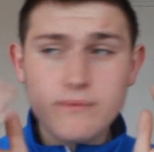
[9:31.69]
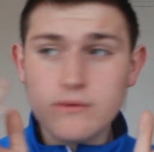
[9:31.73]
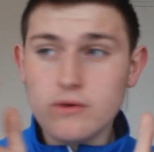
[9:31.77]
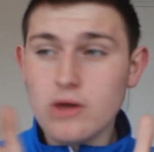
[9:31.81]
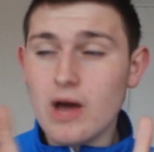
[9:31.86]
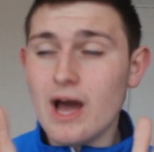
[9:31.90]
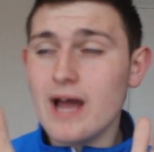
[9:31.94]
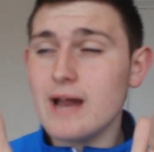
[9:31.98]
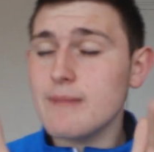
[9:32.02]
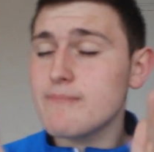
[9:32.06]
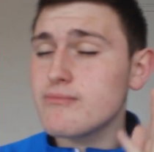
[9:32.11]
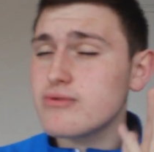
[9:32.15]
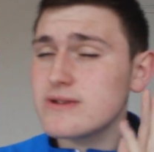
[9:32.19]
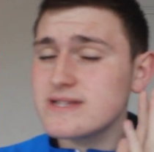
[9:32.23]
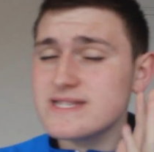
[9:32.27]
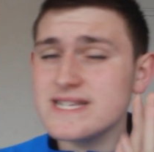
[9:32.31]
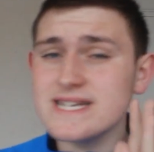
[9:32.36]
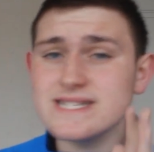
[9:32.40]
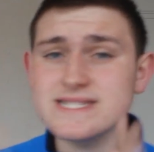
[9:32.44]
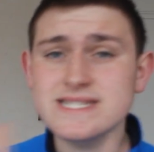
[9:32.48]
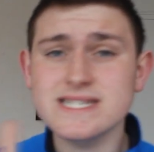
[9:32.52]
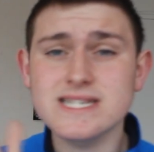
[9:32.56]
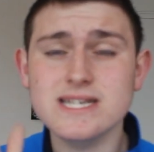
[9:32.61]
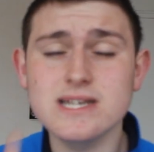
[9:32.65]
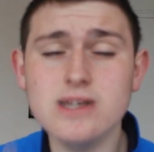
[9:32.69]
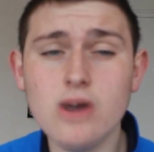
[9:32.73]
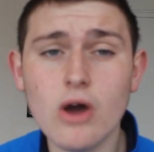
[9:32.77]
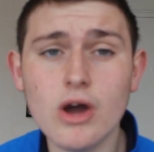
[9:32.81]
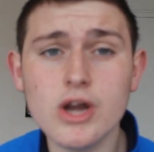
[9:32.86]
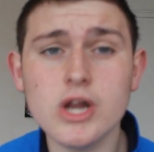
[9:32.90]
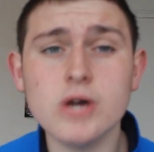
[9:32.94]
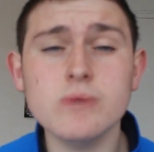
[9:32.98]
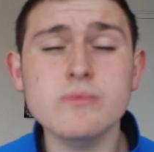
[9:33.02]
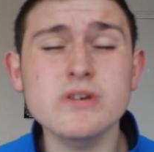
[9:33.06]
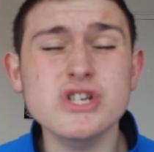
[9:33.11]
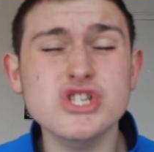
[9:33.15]
like predicted
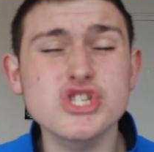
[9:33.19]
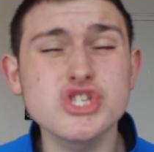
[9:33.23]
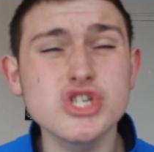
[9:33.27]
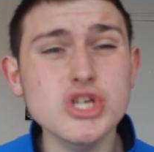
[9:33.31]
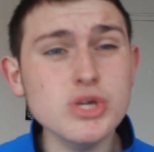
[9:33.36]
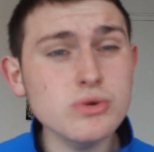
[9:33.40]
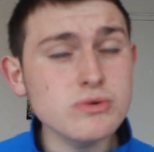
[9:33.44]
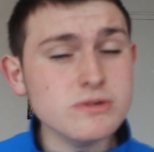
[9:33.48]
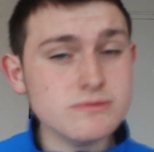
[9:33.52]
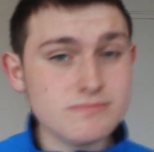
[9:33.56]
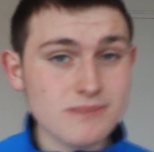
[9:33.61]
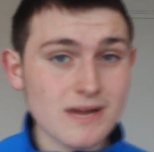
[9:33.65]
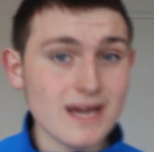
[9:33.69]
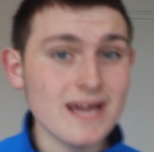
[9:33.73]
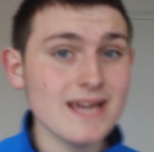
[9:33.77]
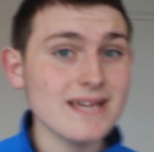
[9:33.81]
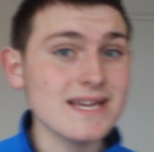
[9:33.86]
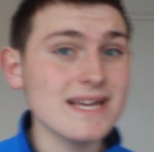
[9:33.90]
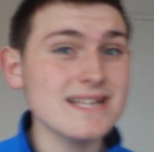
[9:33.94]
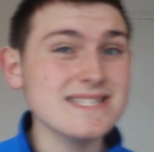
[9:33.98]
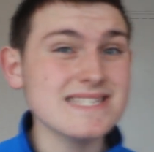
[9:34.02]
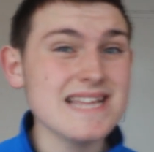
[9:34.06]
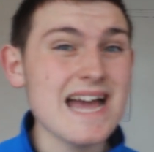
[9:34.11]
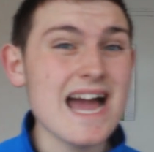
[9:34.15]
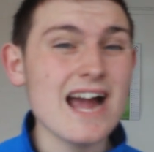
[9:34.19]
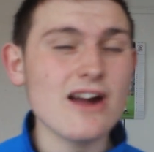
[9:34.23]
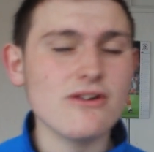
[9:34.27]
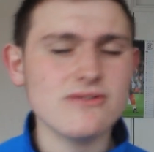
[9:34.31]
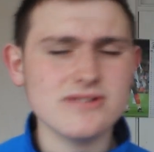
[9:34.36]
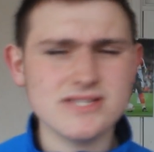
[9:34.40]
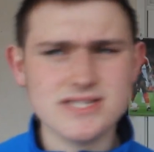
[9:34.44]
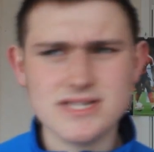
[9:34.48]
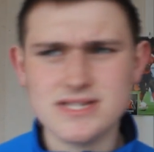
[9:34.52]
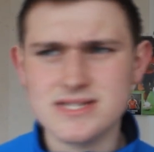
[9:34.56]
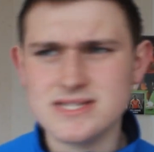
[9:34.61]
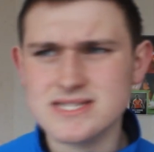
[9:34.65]
lineup which you would play against
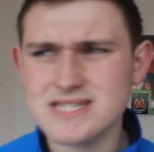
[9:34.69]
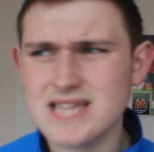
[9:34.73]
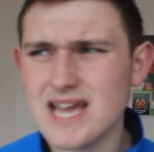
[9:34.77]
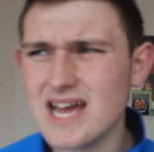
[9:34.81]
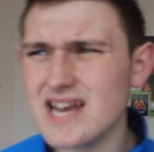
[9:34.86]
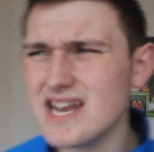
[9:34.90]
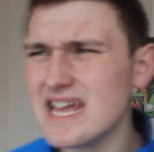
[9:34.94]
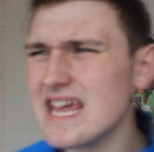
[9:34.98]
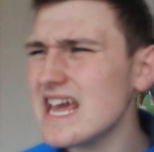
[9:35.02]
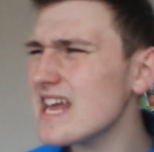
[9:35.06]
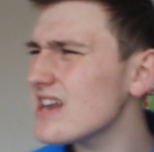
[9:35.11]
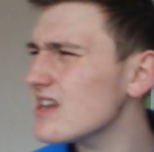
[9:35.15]
Accrington Stanley,